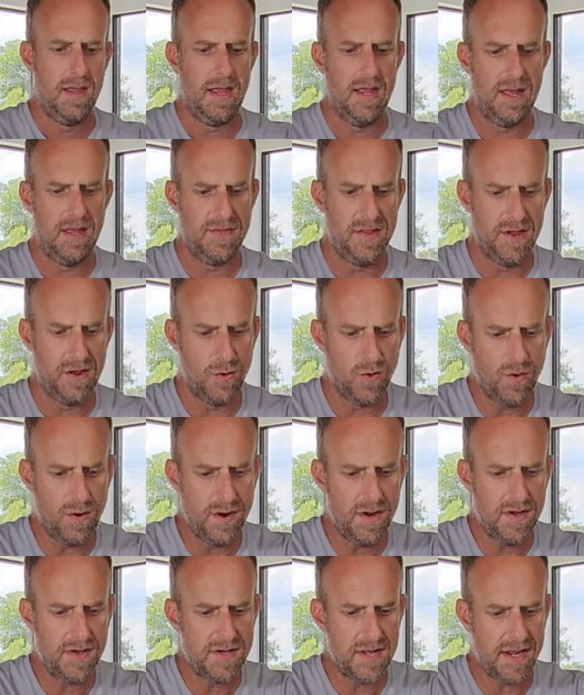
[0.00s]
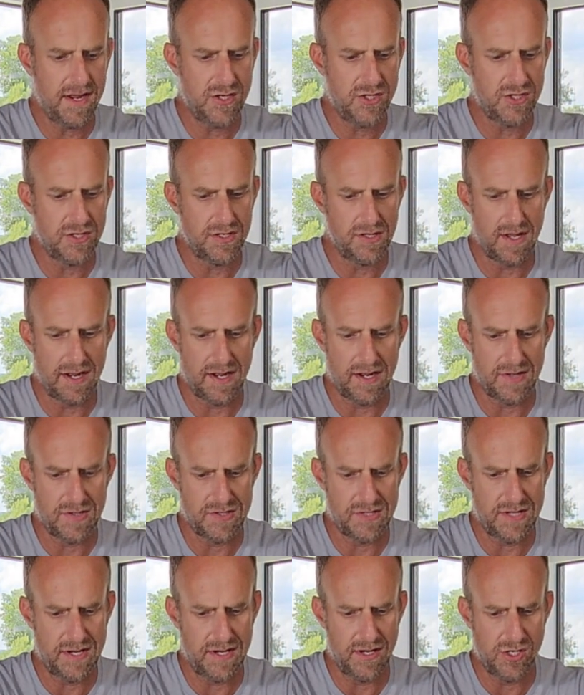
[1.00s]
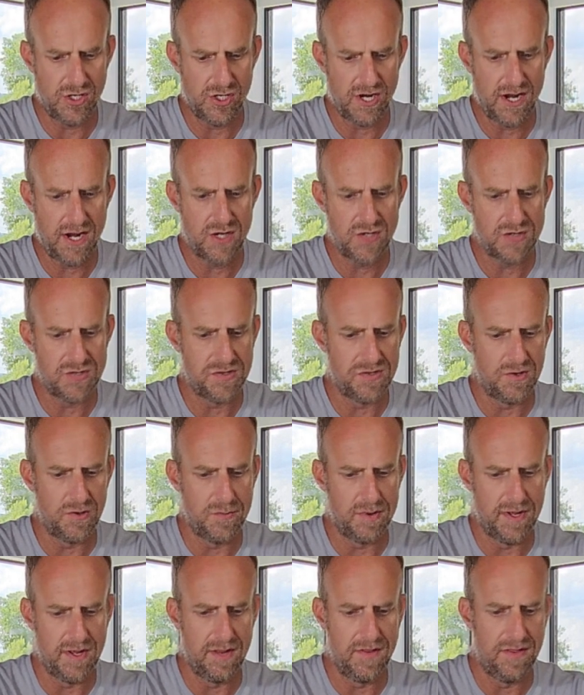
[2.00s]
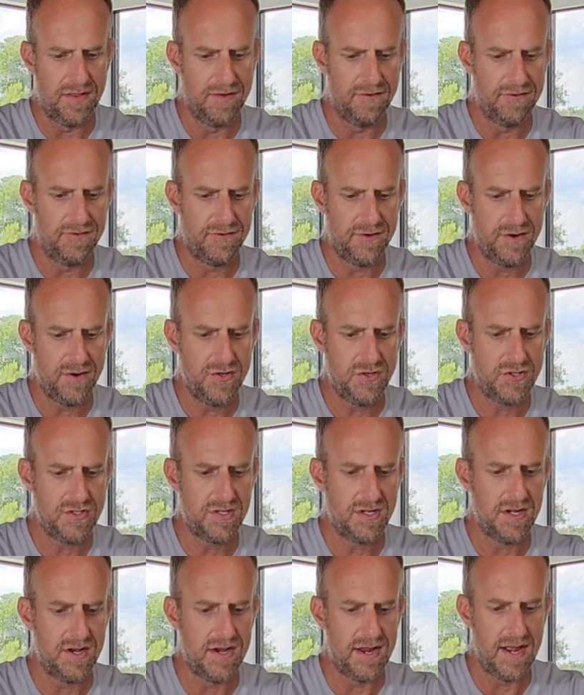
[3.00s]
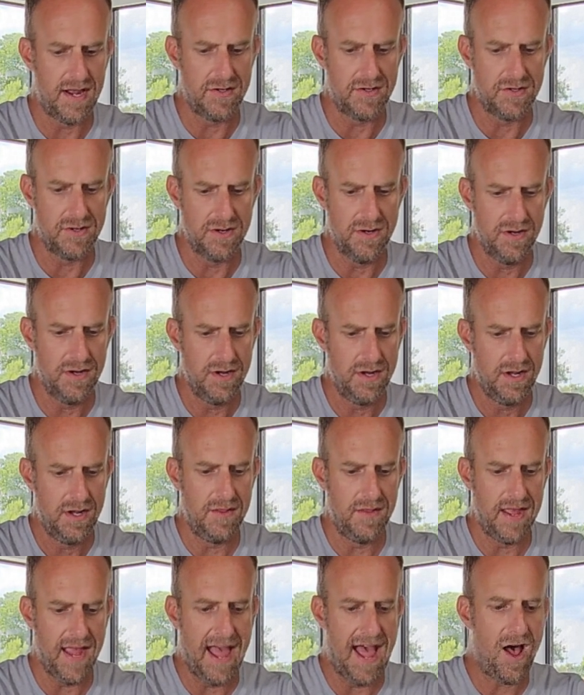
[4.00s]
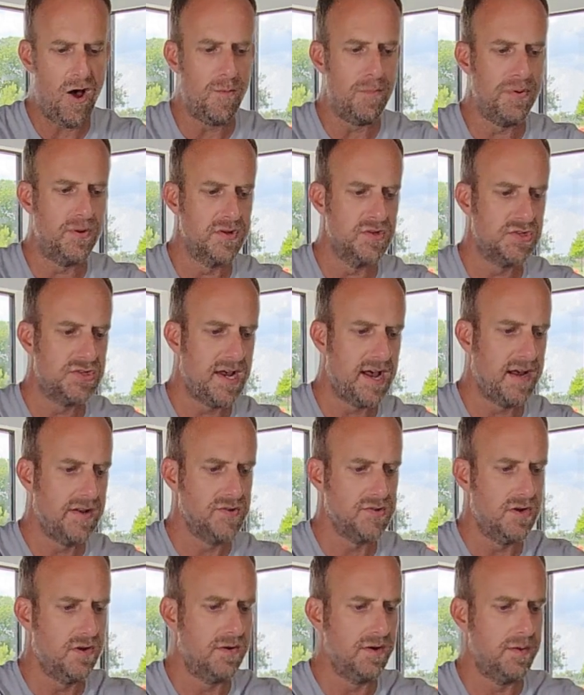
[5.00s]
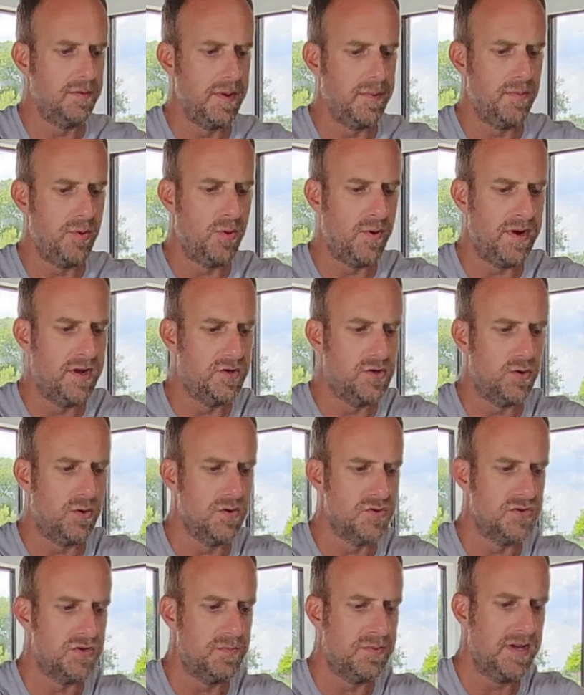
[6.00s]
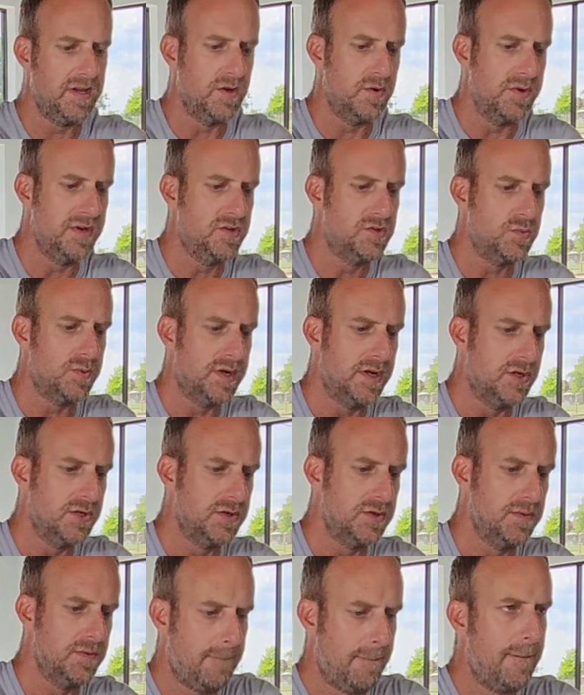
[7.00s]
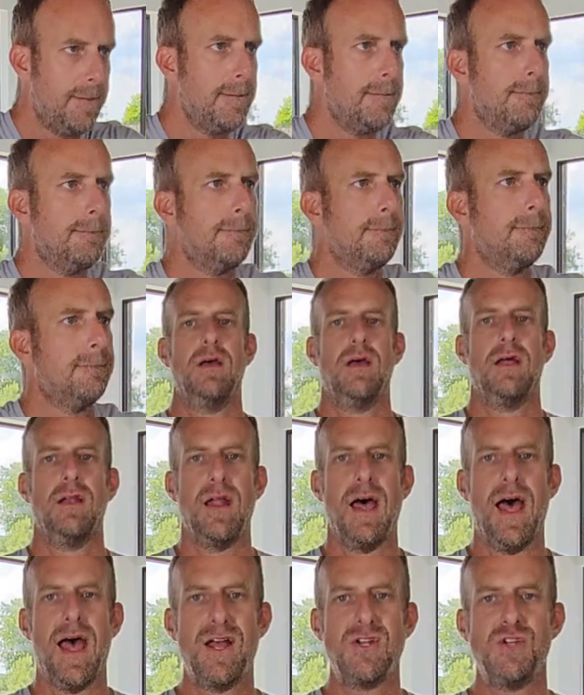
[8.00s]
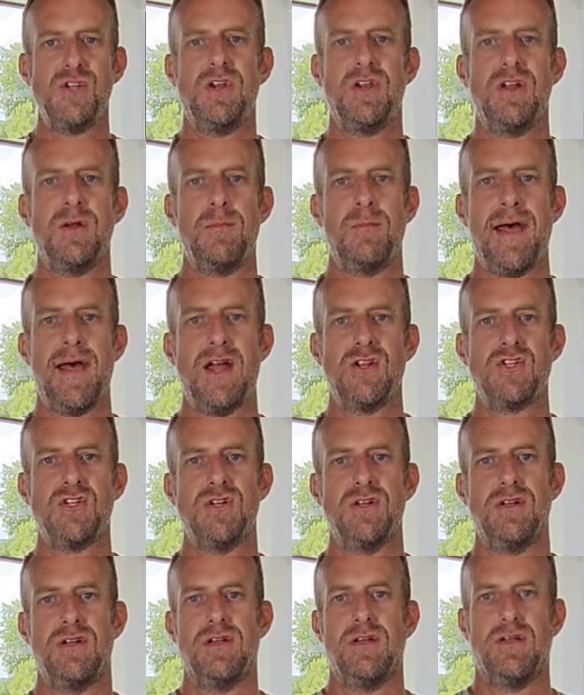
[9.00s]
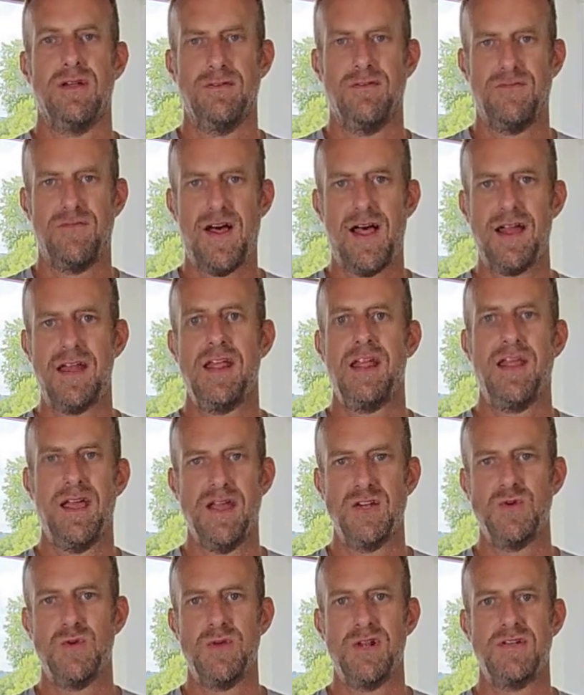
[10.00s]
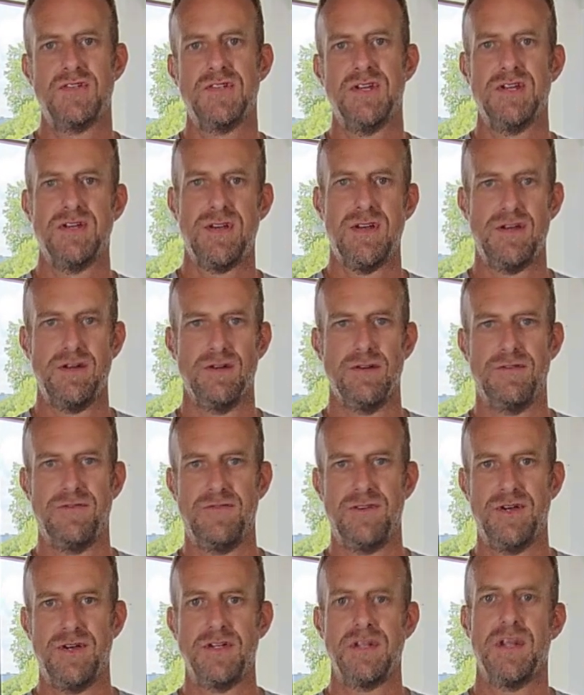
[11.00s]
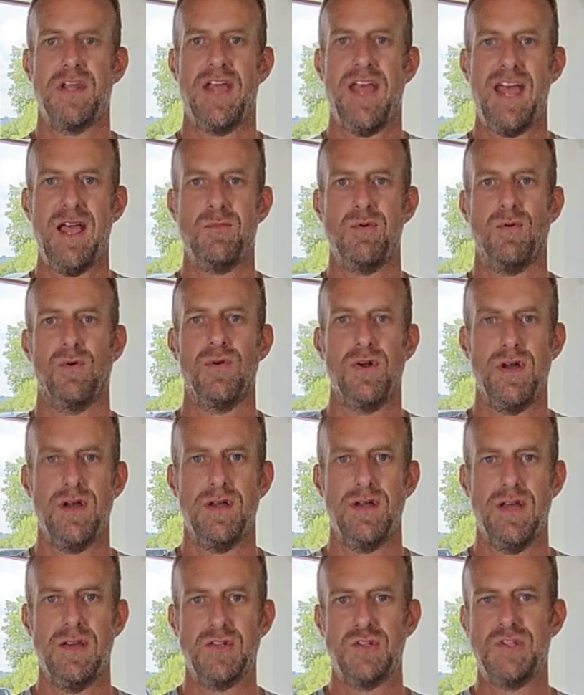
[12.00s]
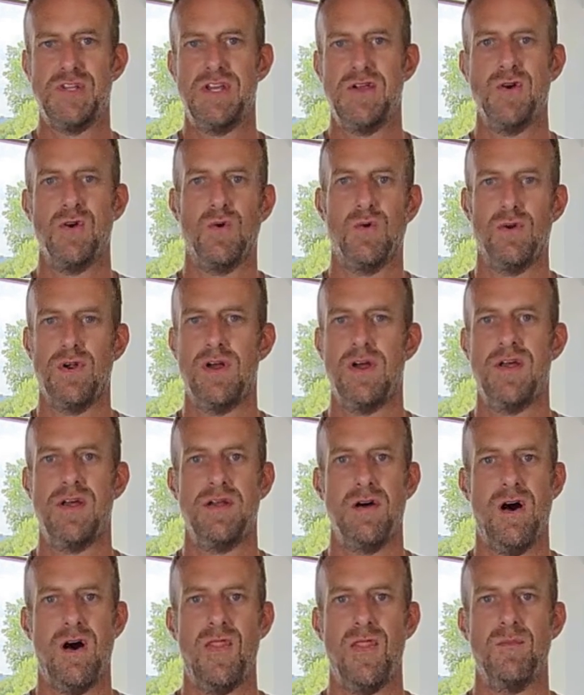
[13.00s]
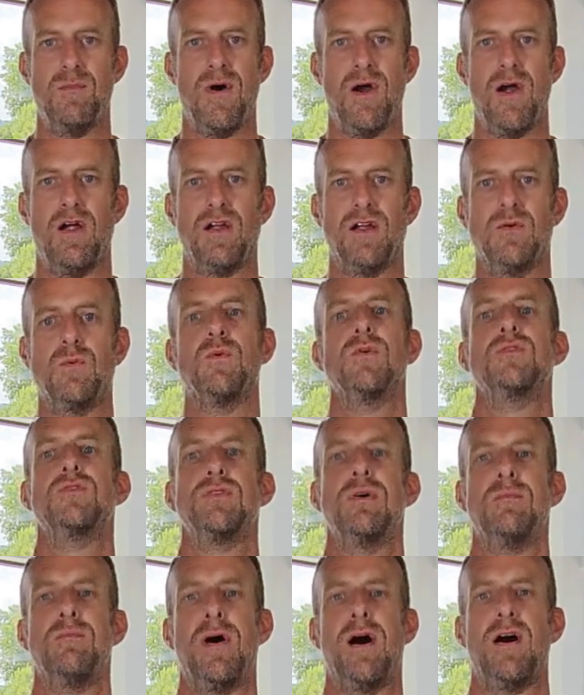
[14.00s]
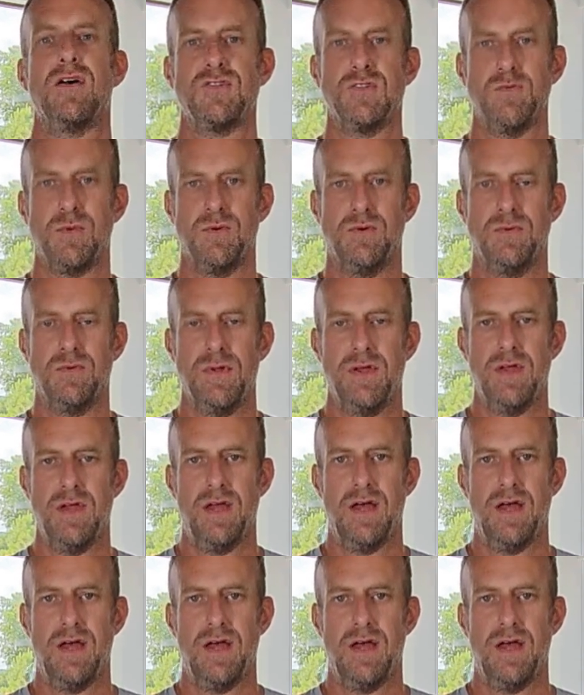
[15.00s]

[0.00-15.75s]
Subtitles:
And the orientation, like I said, it changes a little bit. The first connector, the output side, is going to be pointed towards the POE switch. Now, as you can imagine, finding a 2,600-foot cable run, a single run on the market was impossible.